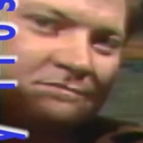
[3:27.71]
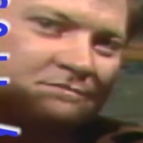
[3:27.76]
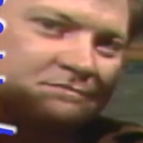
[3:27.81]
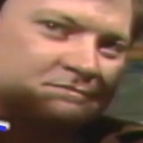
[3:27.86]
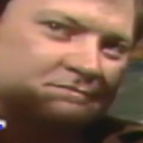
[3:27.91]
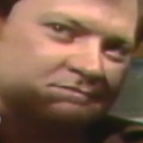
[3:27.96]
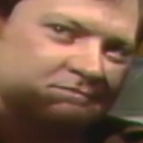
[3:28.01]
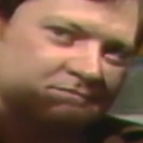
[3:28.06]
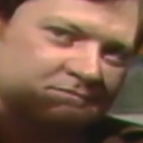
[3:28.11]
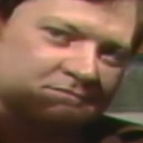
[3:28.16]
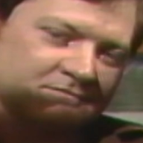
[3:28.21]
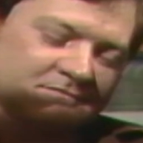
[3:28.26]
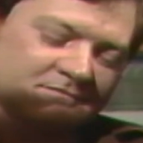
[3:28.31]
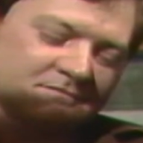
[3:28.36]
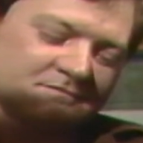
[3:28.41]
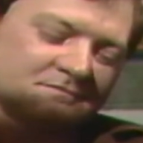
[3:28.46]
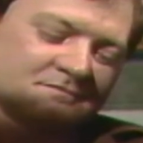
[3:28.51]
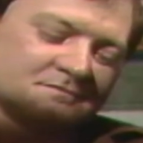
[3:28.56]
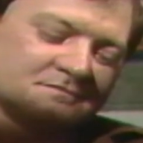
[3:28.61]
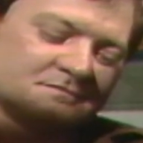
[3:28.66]

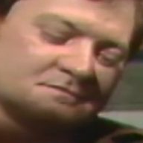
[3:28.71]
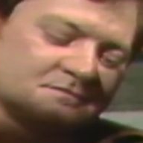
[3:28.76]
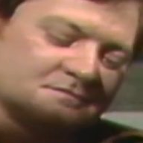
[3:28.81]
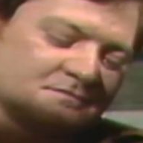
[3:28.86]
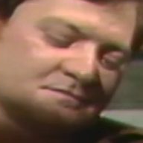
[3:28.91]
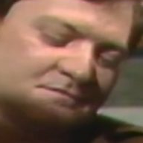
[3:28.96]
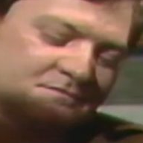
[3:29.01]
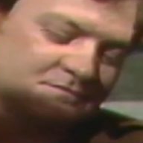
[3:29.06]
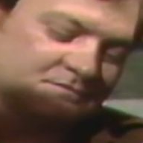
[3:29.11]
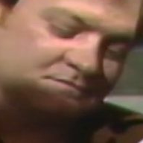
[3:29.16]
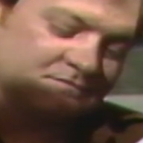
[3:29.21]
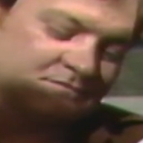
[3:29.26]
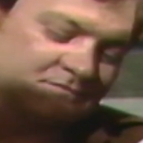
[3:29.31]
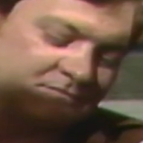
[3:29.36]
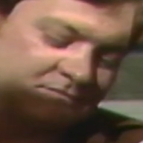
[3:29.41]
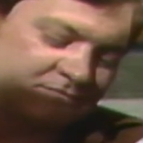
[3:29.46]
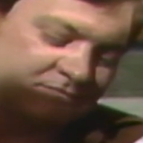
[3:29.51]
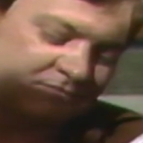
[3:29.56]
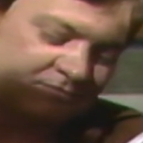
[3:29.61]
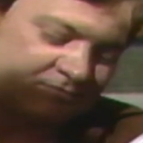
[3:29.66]

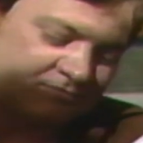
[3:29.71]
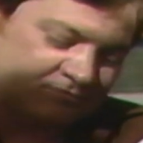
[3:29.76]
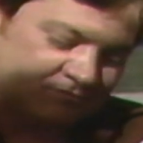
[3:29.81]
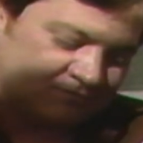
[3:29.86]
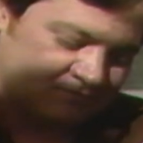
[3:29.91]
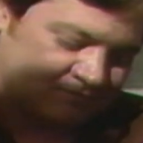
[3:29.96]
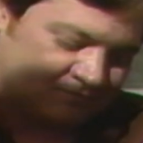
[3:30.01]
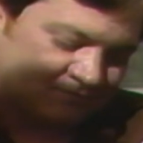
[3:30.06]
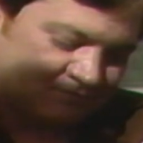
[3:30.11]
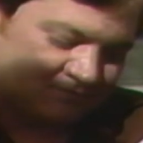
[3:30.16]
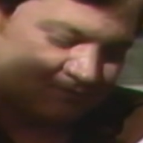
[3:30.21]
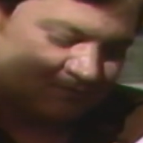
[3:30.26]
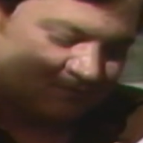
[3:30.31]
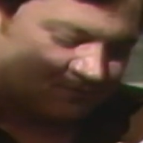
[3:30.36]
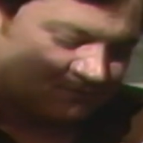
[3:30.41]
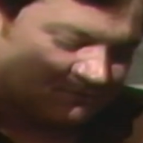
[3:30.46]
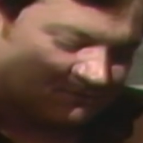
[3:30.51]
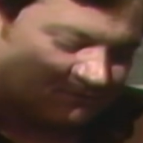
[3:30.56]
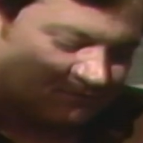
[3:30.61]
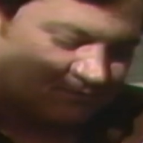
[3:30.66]

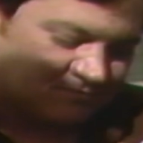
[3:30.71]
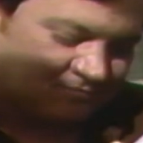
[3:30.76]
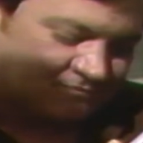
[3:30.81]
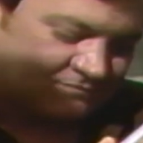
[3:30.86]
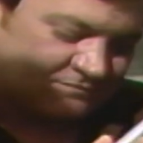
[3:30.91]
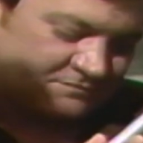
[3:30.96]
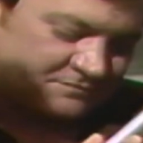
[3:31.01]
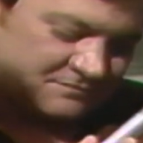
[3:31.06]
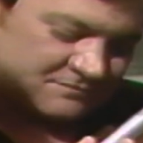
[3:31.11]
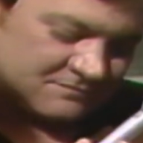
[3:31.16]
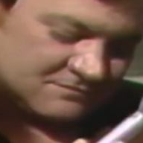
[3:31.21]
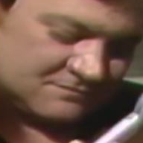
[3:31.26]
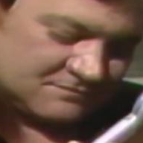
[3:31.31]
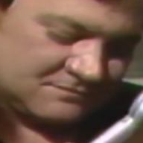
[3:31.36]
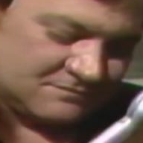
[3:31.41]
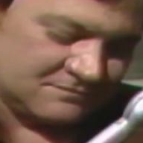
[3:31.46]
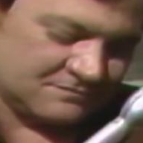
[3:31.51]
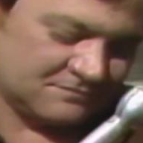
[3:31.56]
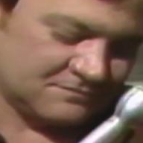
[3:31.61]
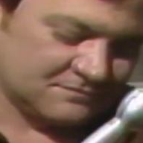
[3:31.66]

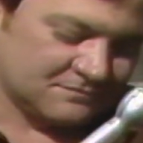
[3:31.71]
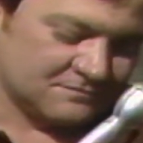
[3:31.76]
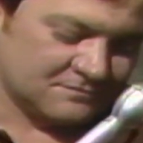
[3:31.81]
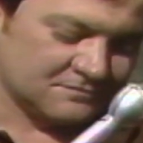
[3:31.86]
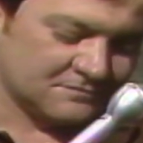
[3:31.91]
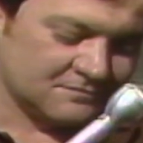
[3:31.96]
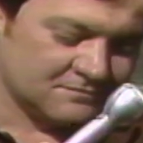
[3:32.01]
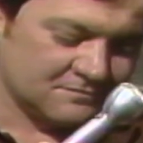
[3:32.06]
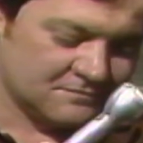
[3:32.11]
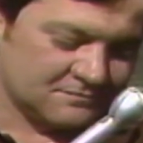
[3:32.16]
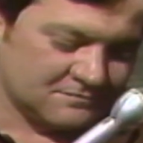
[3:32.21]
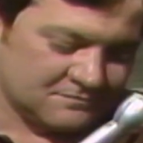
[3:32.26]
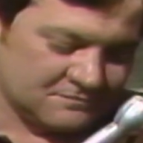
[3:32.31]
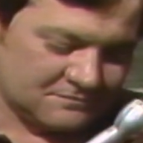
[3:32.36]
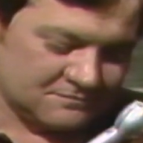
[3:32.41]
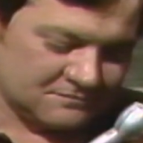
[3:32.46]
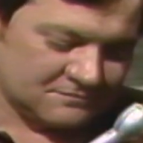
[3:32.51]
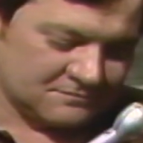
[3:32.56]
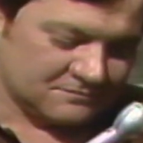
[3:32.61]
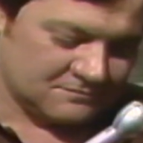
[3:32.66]

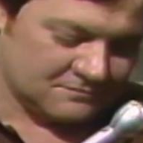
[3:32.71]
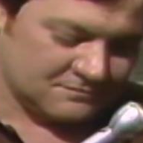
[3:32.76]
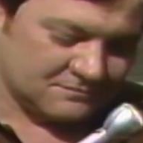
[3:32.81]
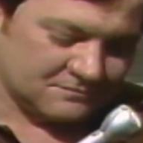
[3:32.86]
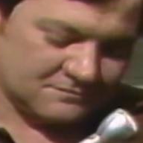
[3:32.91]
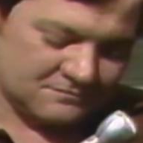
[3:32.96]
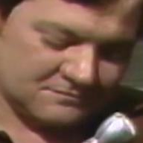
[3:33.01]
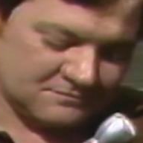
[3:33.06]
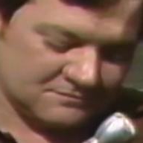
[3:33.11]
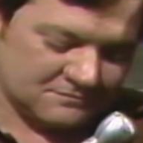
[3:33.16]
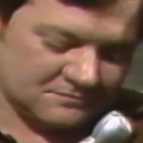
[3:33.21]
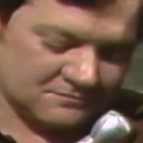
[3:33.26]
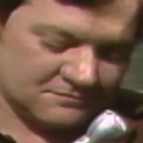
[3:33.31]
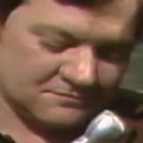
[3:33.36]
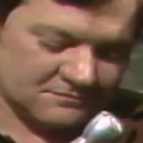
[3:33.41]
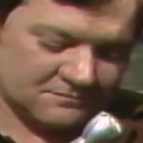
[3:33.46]
This person isn't speaking.